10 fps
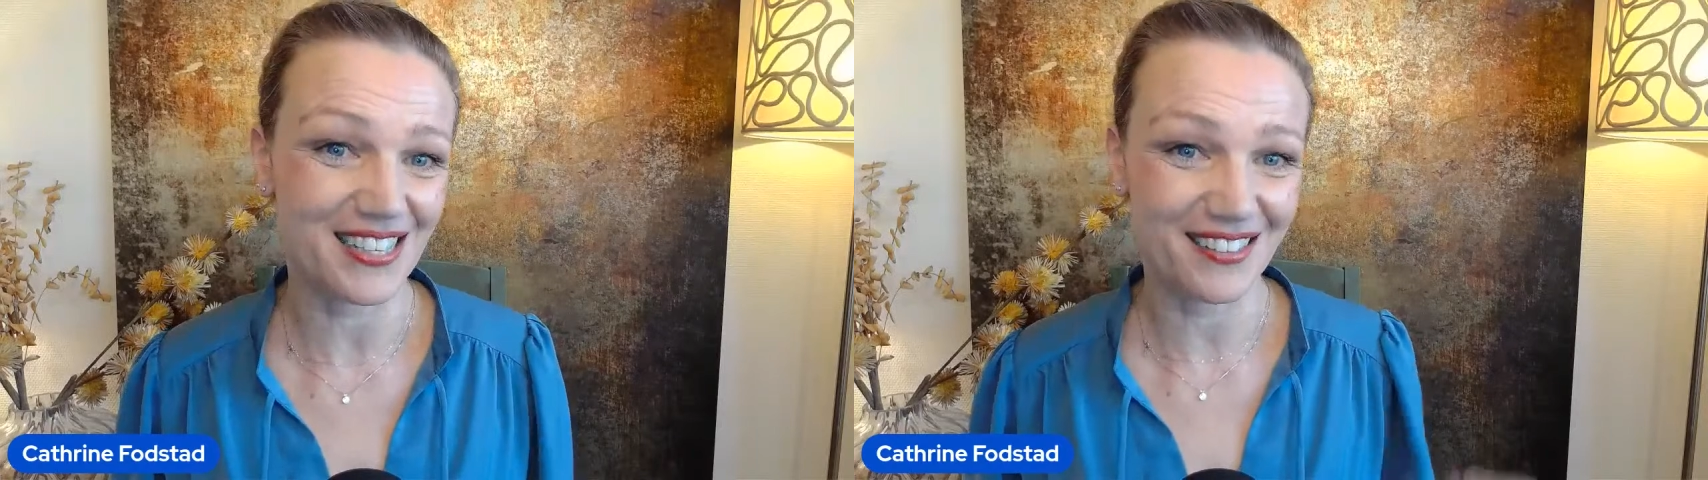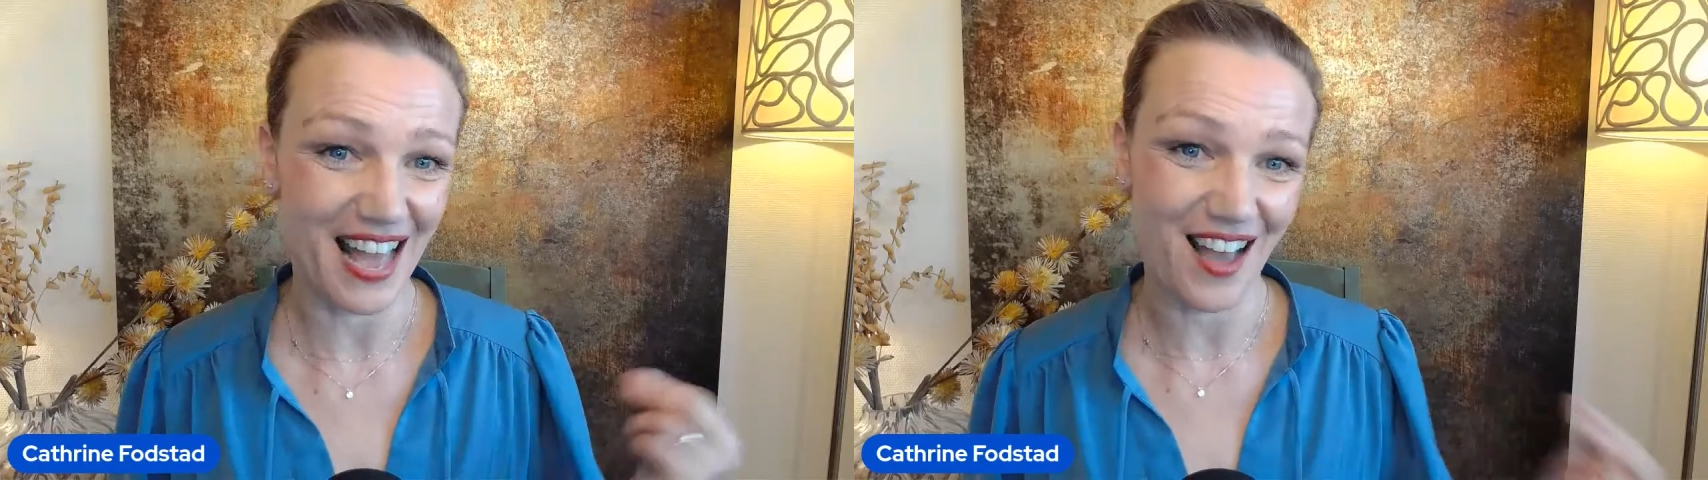
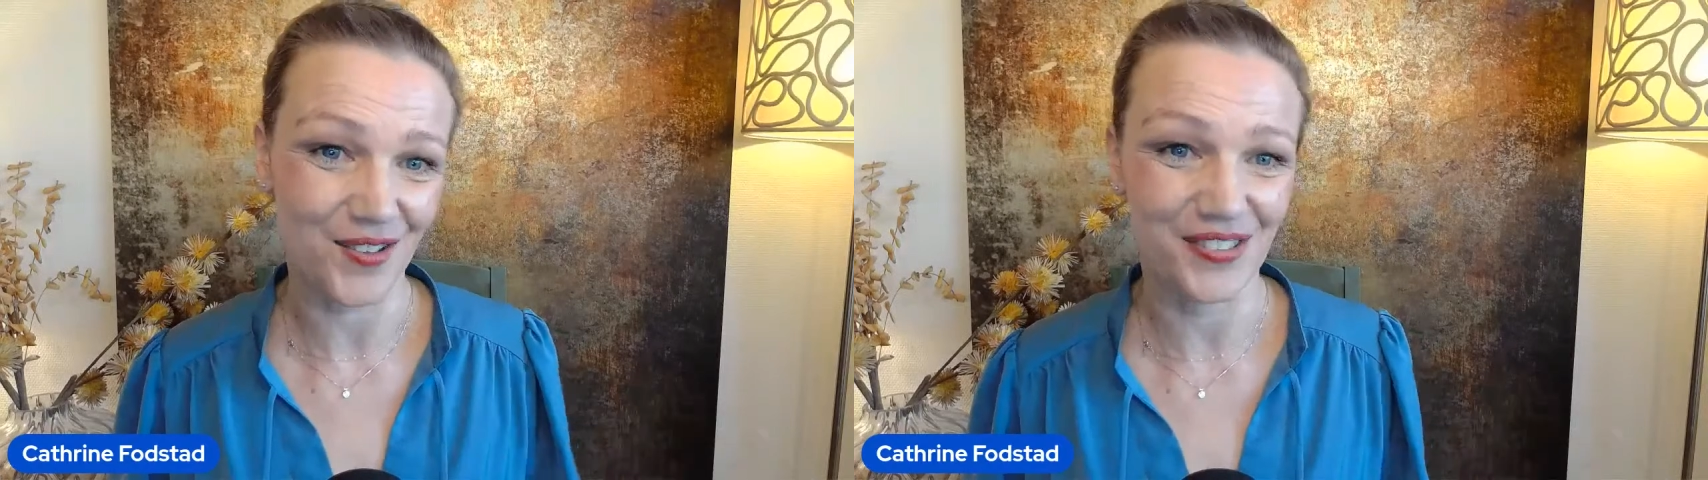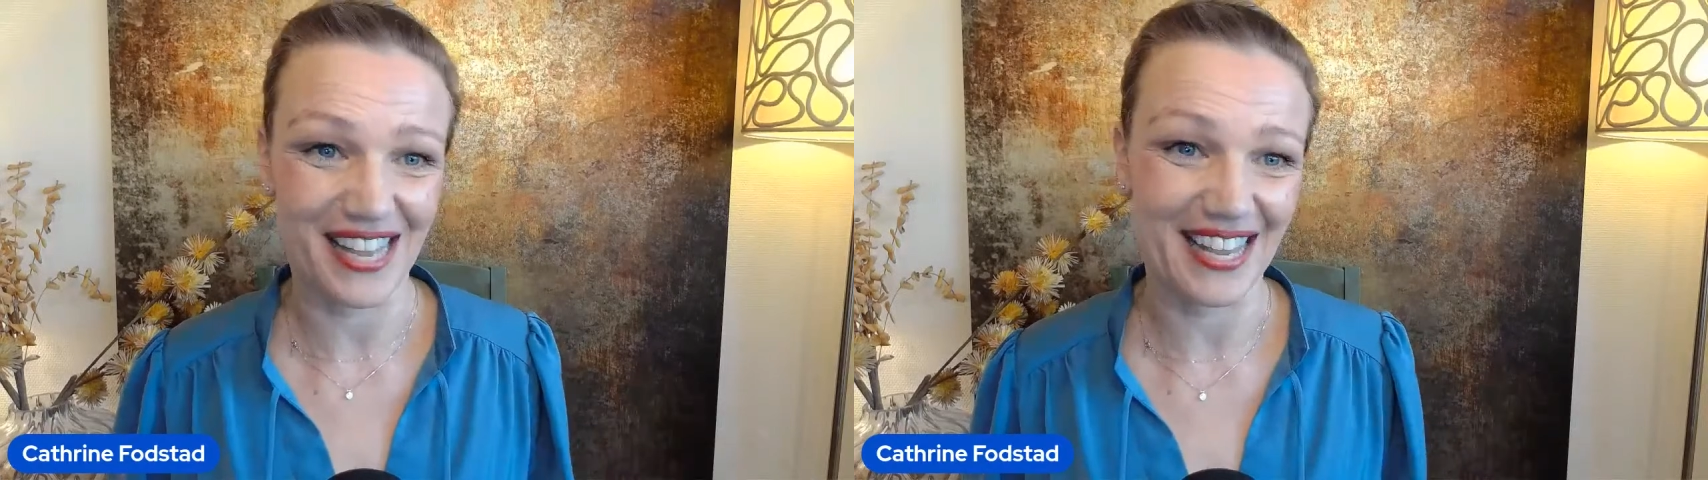and
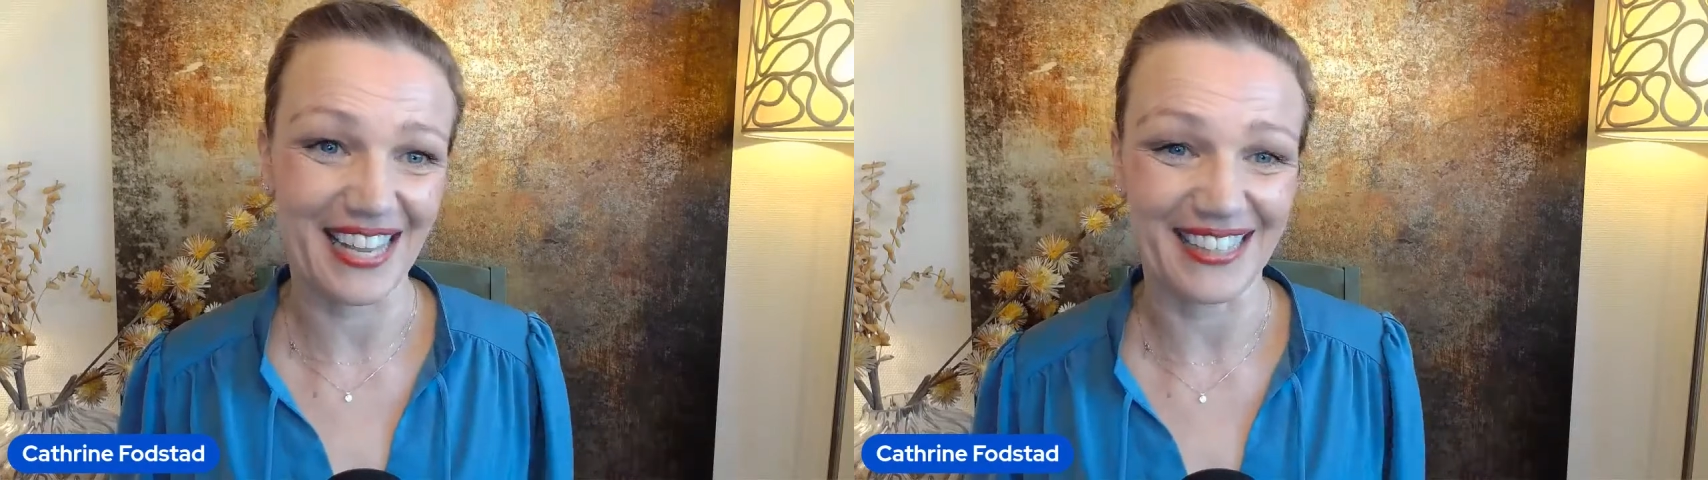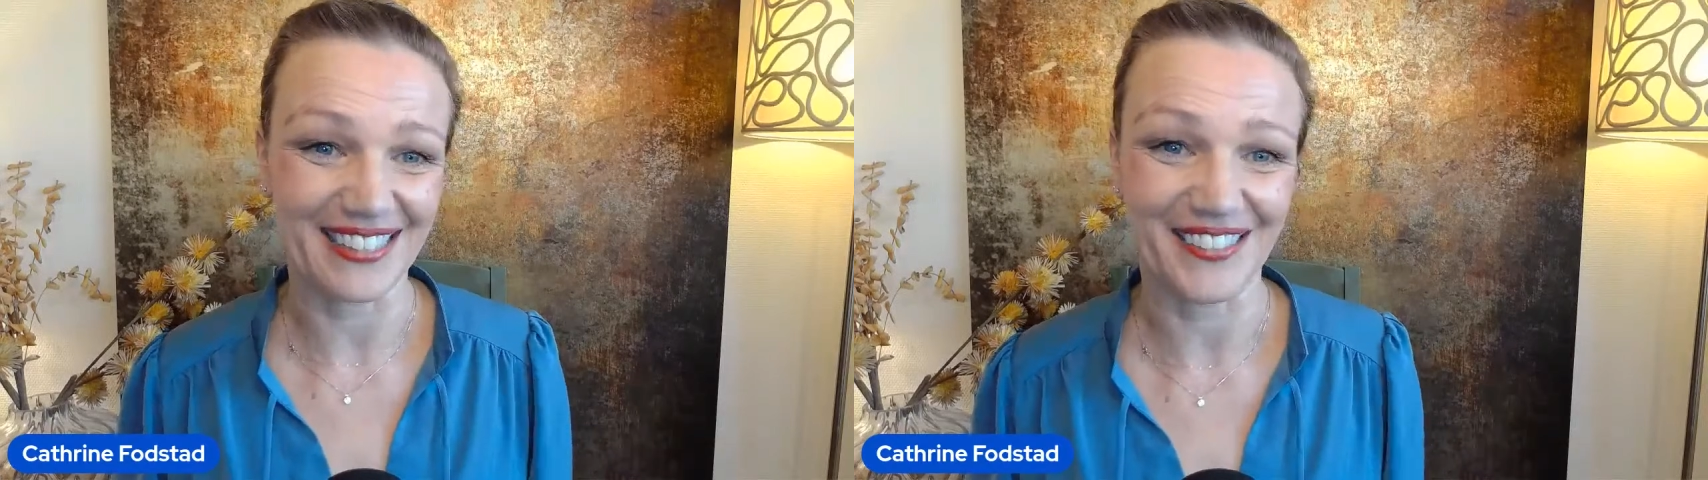how they
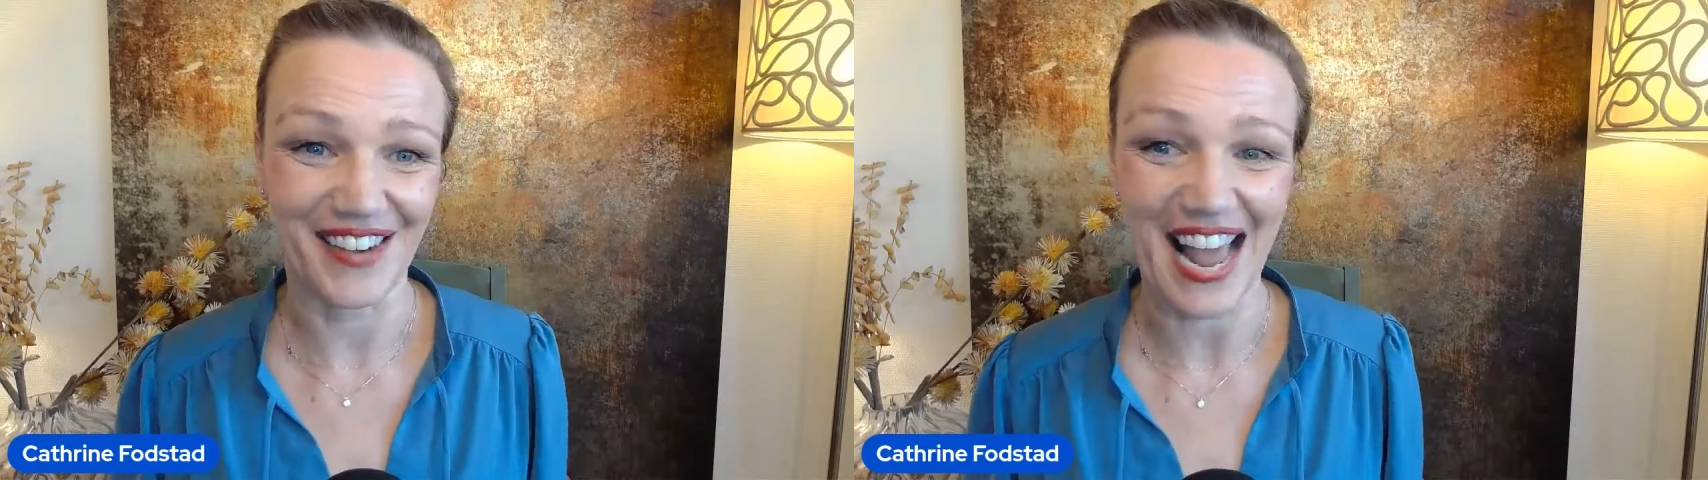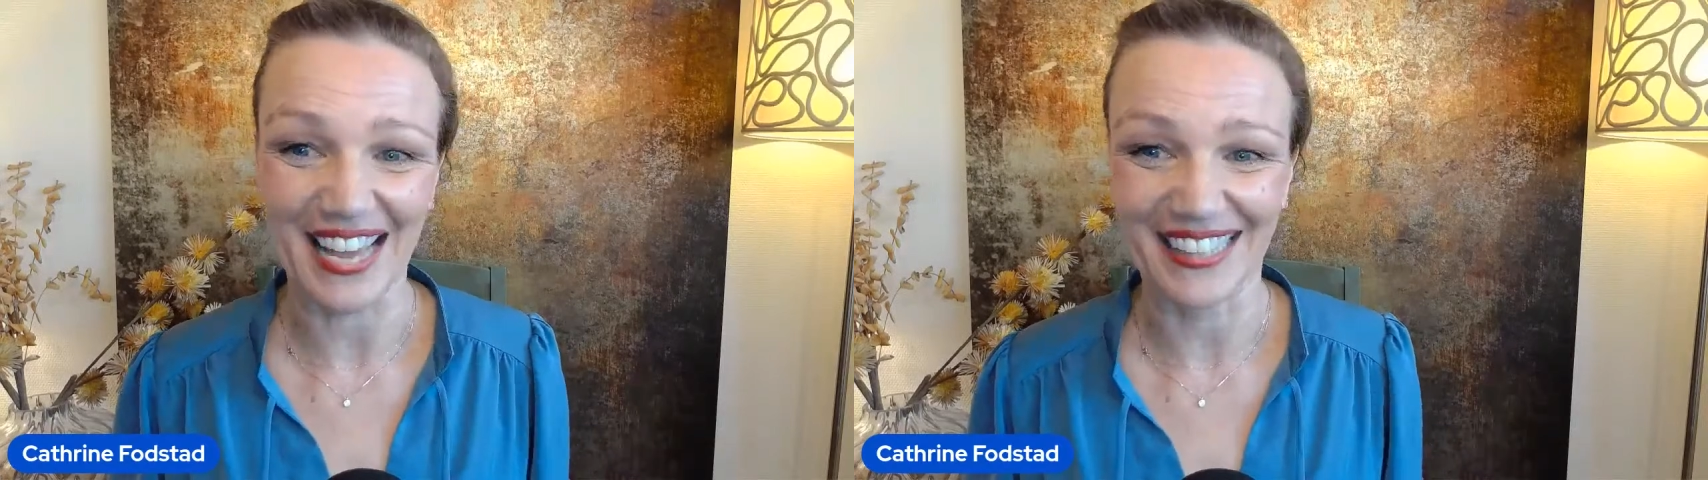
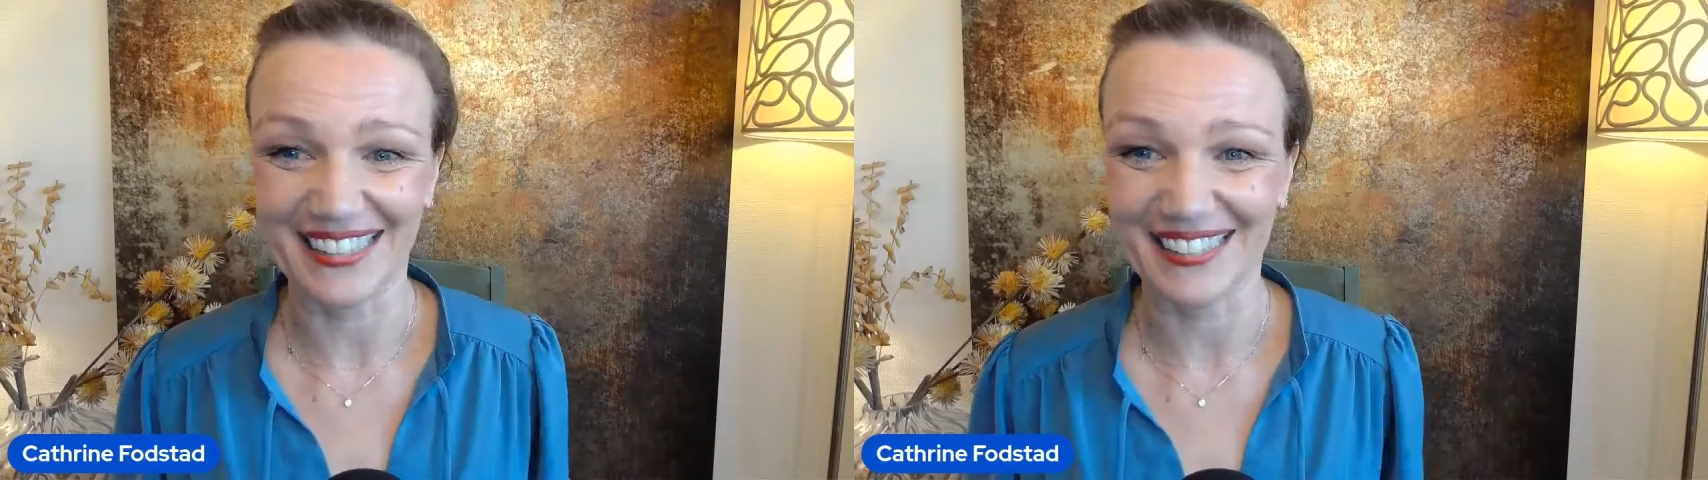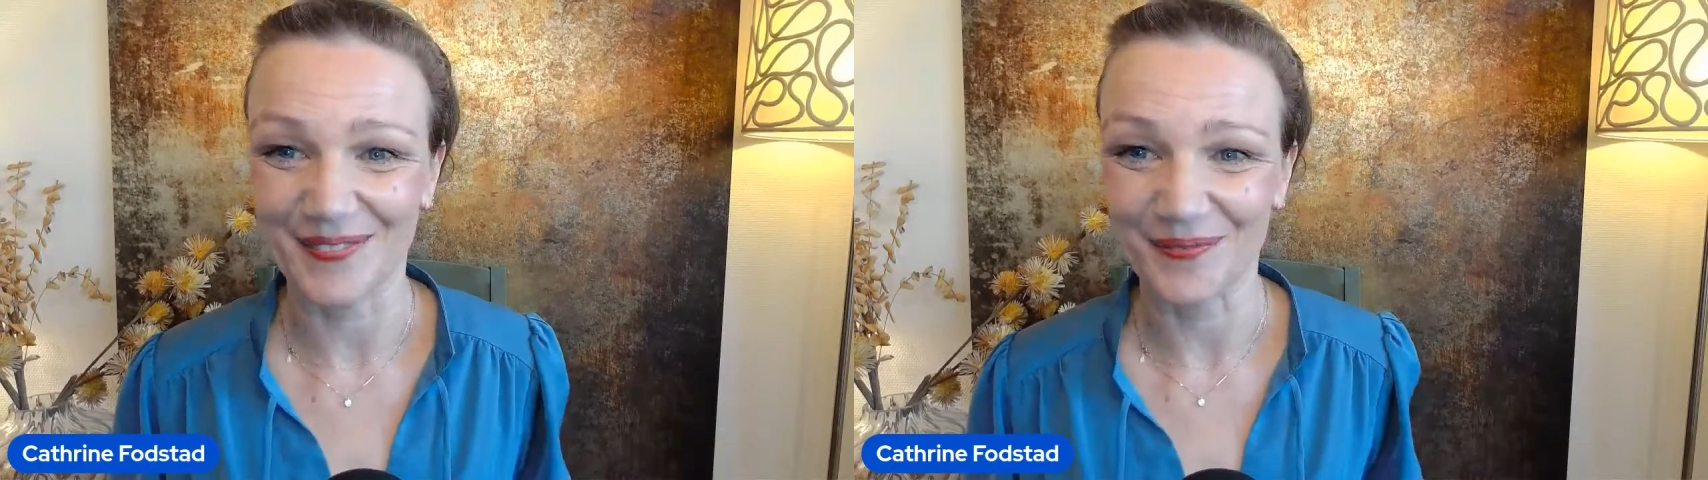
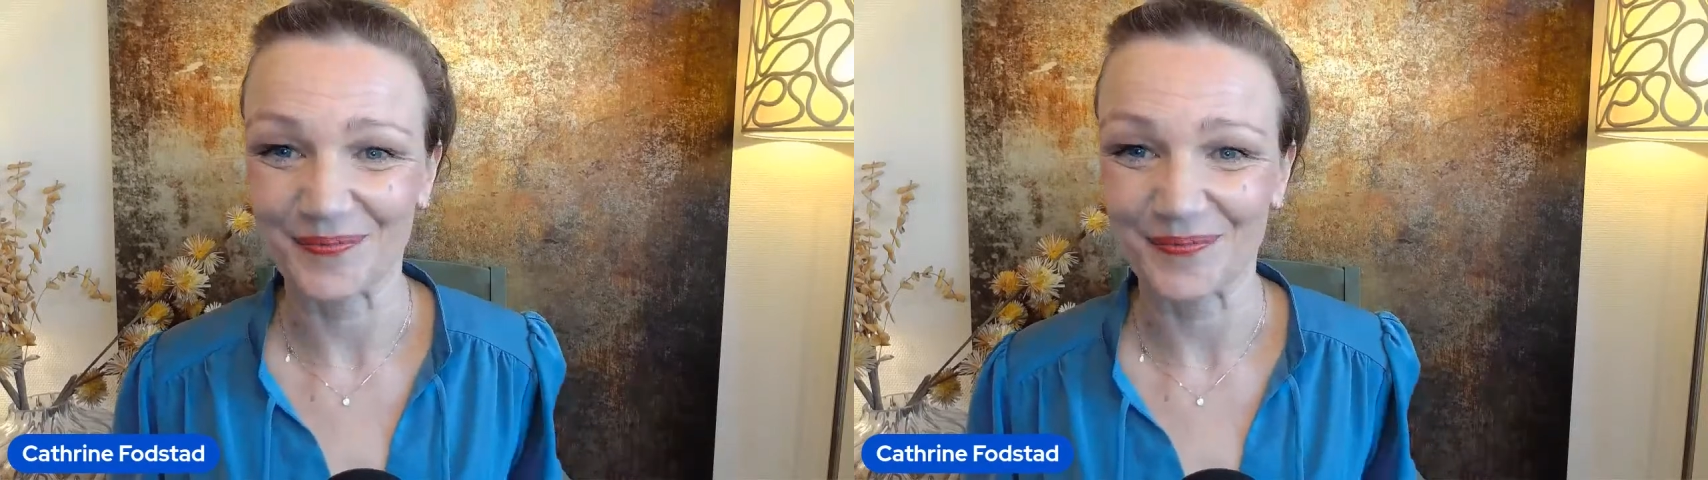interact.